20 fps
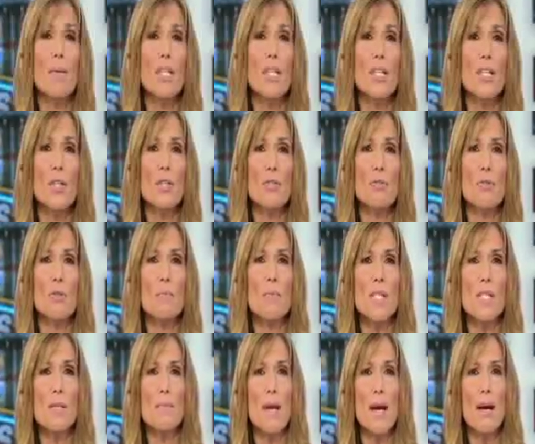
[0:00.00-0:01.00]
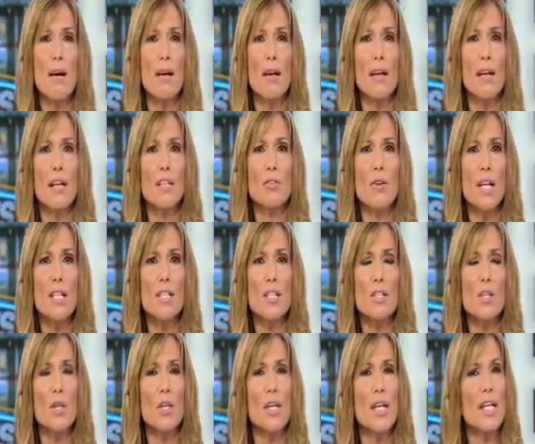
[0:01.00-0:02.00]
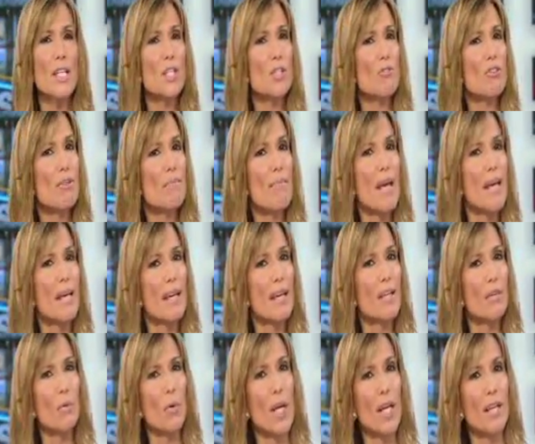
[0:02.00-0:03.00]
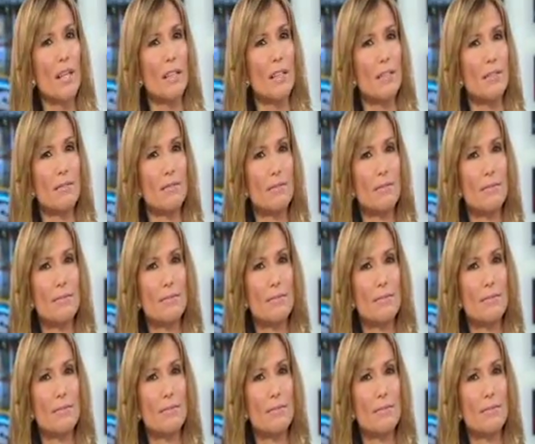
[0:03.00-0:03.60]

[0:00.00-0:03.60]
come in the newsroom, Miss America addresses her history-making win.